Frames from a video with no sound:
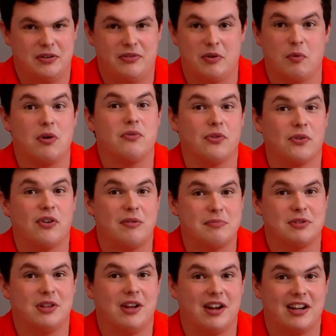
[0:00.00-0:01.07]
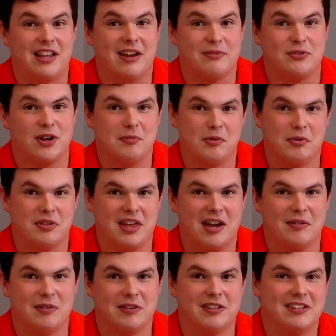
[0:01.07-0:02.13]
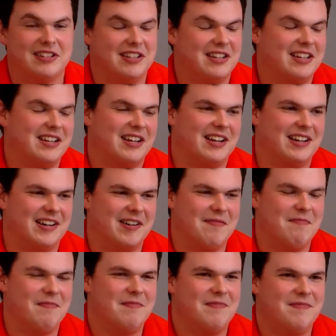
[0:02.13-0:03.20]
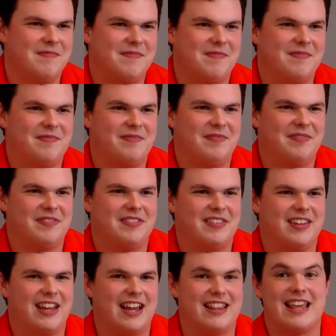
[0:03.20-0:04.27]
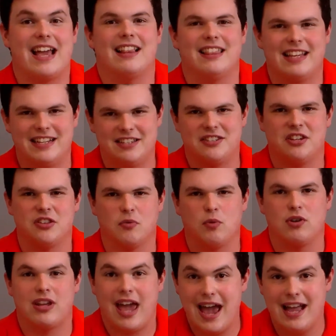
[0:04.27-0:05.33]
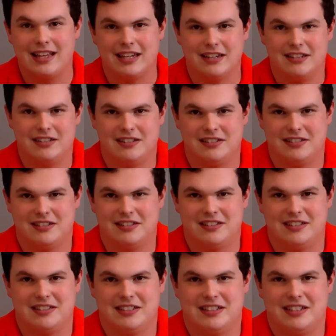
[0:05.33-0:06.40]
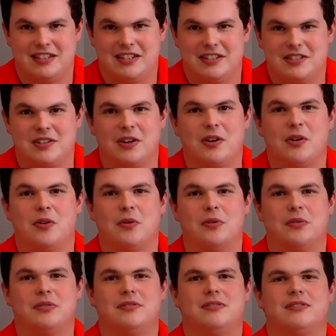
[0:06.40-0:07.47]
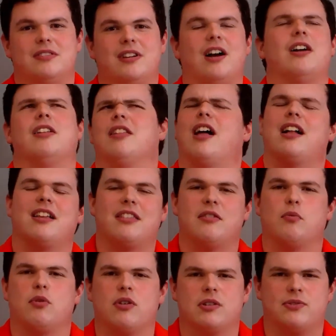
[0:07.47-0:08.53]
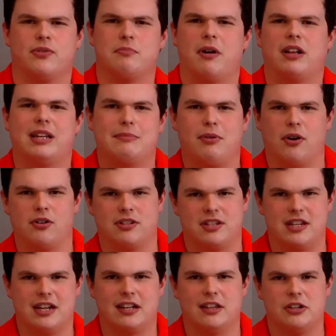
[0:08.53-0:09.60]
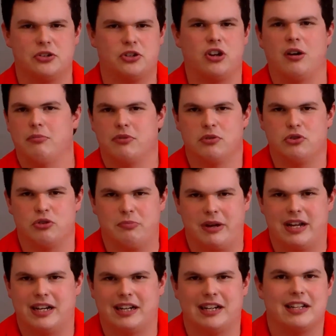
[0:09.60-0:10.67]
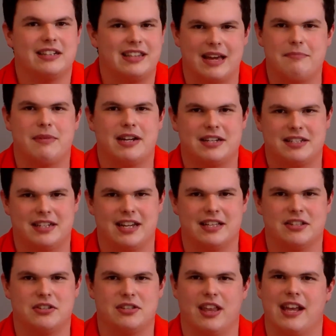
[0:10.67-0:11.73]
If it weren't for Grimm's Law, I'd have trouble with that one. And that leads to the word head. So a lot of the words for body parts in English come through Germanic. That makes sense.